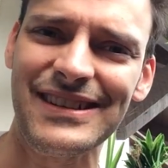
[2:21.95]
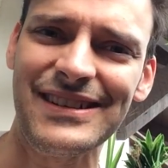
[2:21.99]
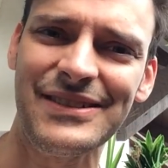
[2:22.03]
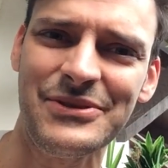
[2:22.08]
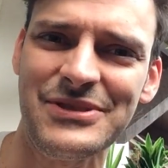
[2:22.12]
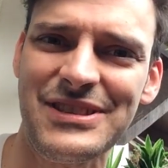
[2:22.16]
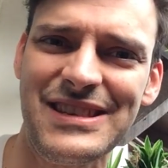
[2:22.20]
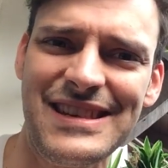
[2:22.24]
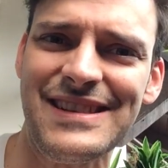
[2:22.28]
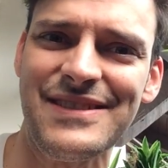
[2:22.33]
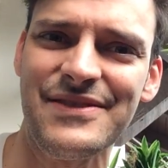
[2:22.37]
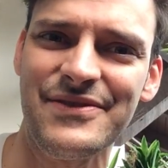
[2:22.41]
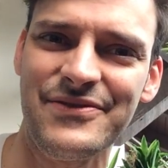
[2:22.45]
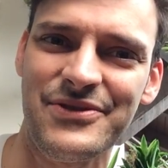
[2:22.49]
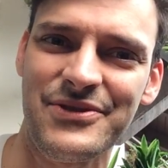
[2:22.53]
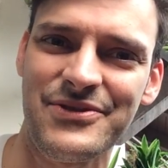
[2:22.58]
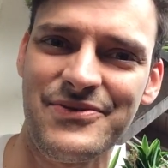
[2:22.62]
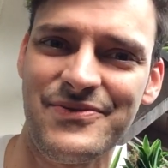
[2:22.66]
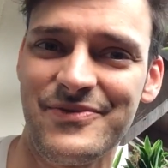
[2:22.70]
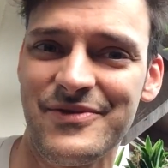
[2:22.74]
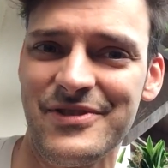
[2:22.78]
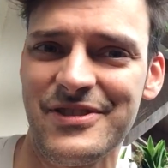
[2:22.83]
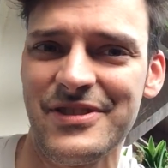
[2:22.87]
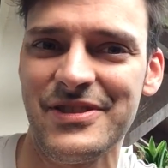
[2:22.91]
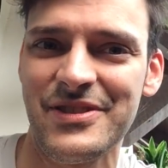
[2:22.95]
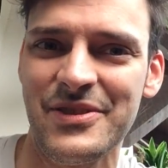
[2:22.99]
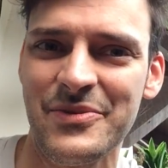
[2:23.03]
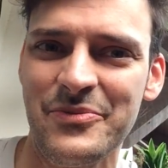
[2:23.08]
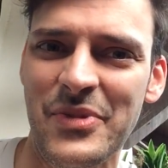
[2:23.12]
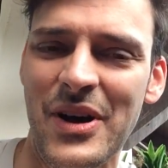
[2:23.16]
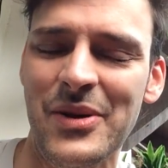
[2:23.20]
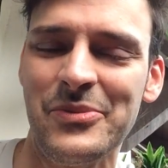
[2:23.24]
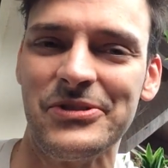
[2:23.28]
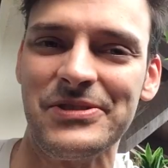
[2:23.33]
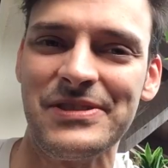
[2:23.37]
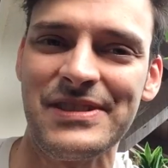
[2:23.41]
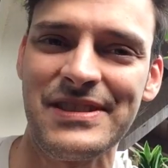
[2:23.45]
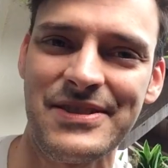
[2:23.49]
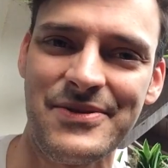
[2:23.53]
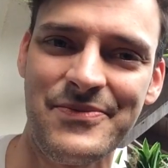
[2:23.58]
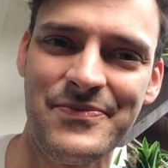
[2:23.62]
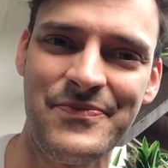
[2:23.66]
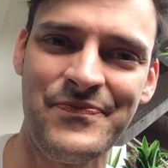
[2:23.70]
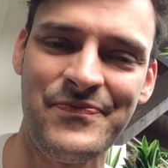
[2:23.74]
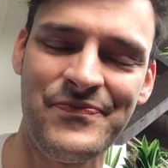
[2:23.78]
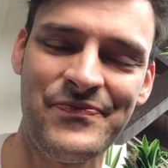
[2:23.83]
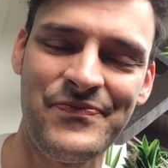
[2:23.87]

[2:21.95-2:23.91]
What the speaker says: I was in it for the bubbles.